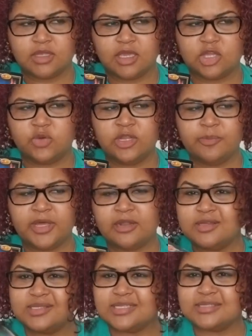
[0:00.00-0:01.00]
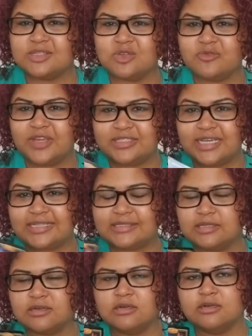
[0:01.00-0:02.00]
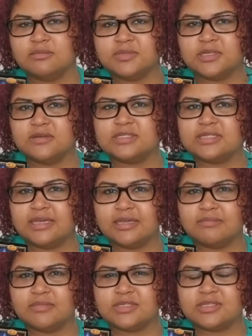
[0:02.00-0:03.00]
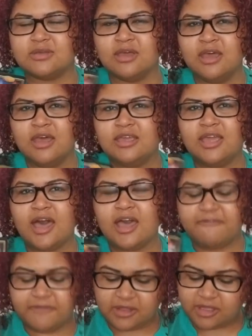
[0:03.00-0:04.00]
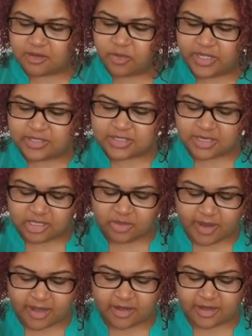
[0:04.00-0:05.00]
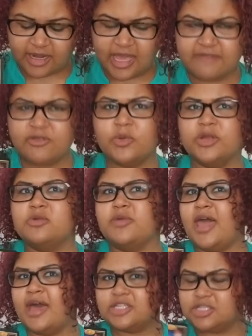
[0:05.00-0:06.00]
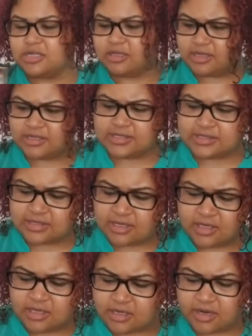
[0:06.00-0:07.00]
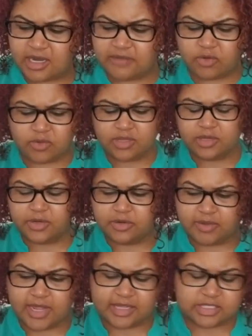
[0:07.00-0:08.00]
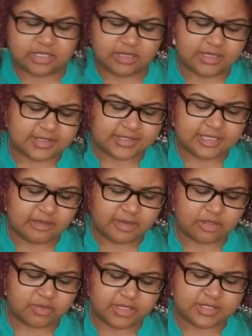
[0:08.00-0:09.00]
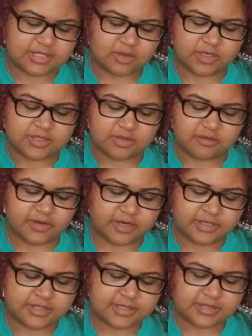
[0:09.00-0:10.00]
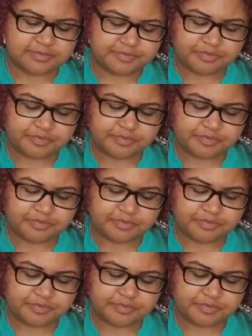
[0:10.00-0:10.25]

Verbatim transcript: And Queen of Pentacles doesn't do fantastical. So it's like this, yeah, I feel like Queens, you're, you are gonna have a weird reaction to this. You're gonna have a really weird reaction to this. Tell about Three of Swords in reverse.